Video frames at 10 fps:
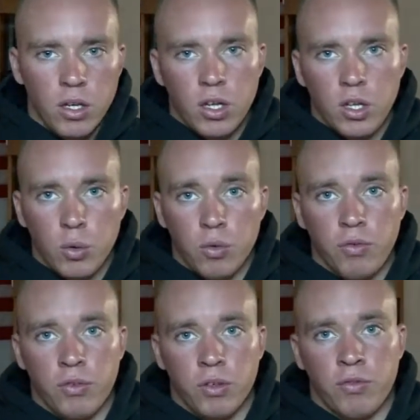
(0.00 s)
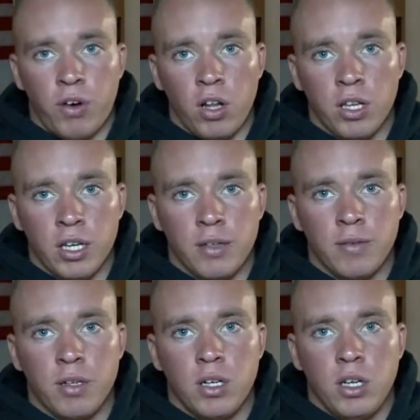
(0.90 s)
you'll fall in,
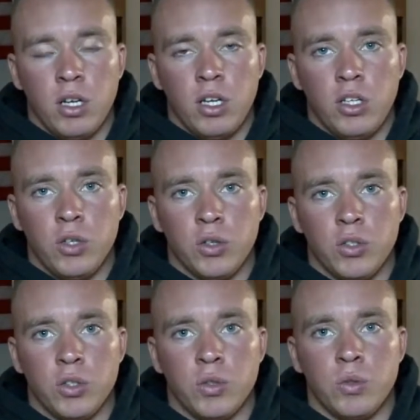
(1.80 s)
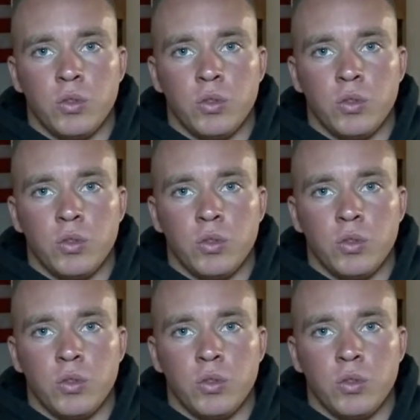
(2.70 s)
you'll do